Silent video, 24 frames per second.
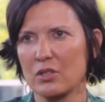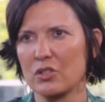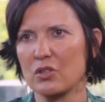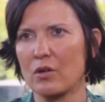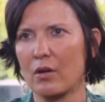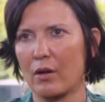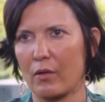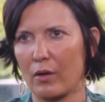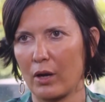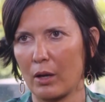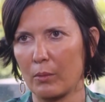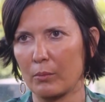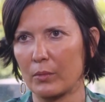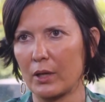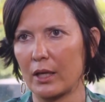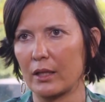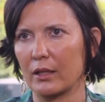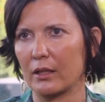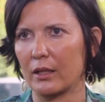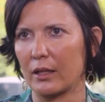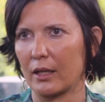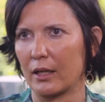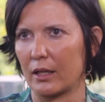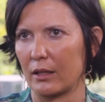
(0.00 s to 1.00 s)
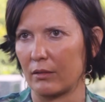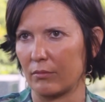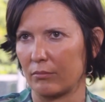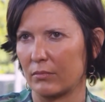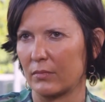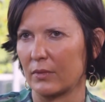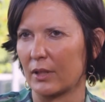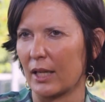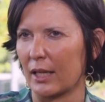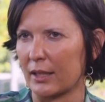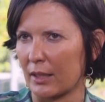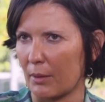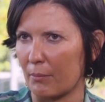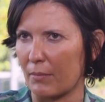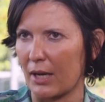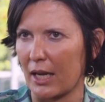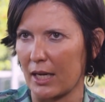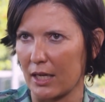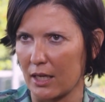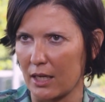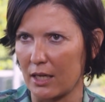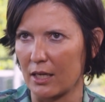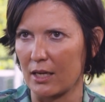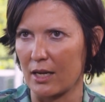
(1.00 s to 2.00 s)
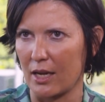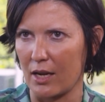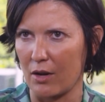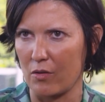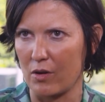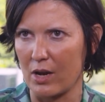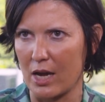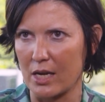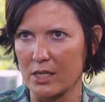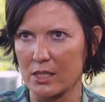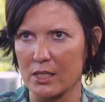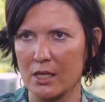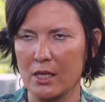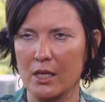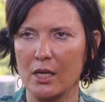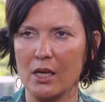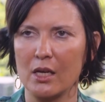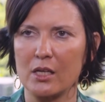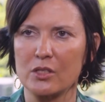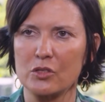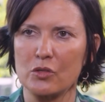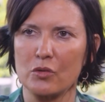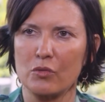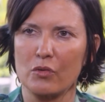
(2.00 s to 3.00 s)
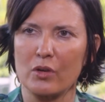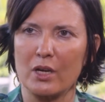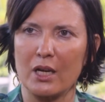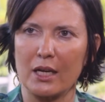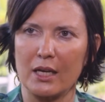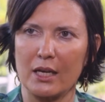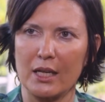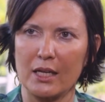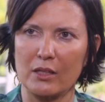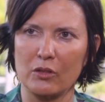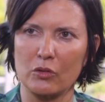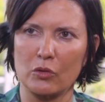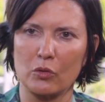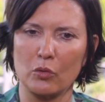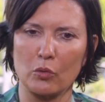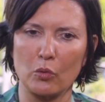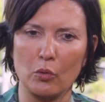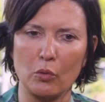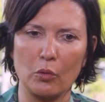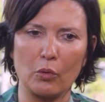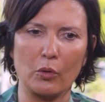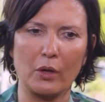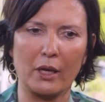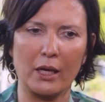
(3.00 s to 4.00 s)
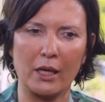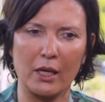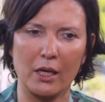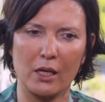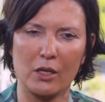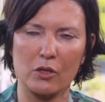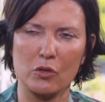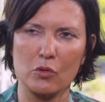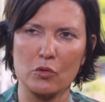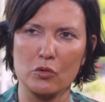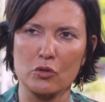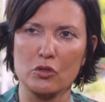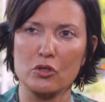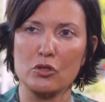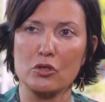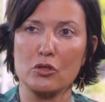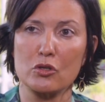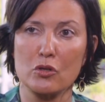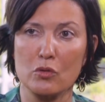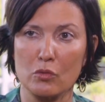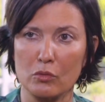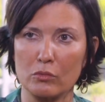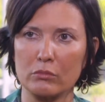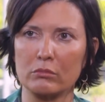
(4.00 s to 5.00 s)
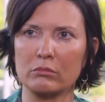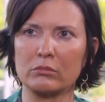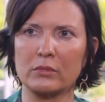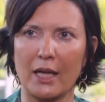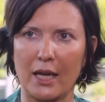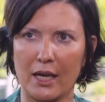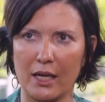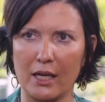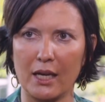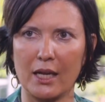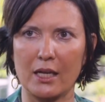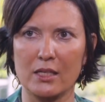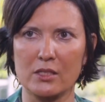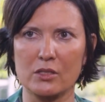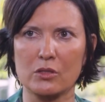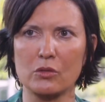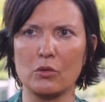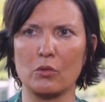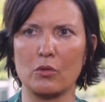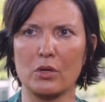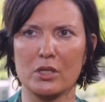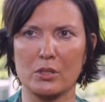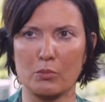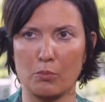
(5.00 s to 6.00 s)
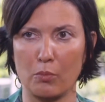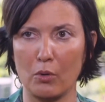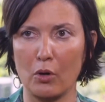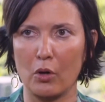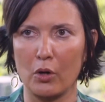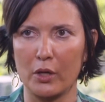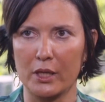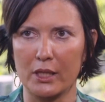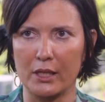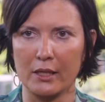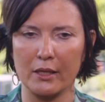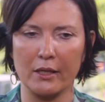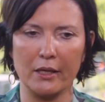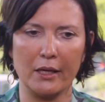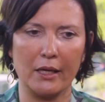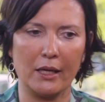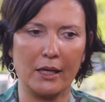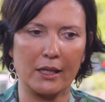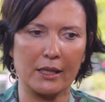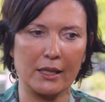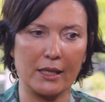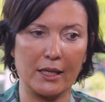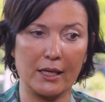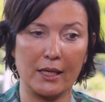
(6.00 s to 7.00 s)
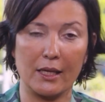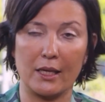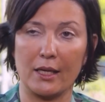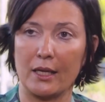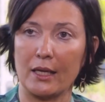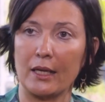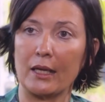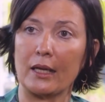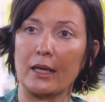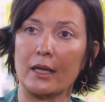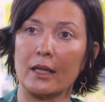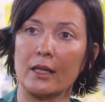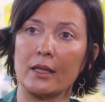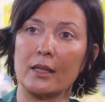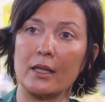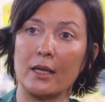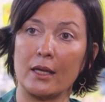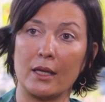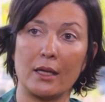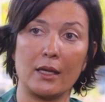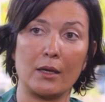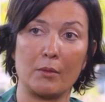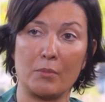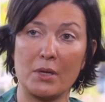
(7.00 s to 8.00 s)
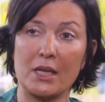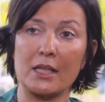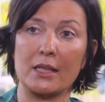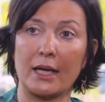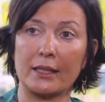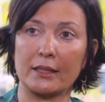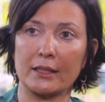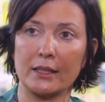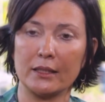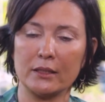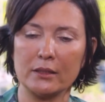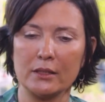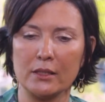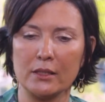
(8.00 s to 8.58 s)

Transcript: CRM and data mining areas. You really need to use new techniques to exploit the big data,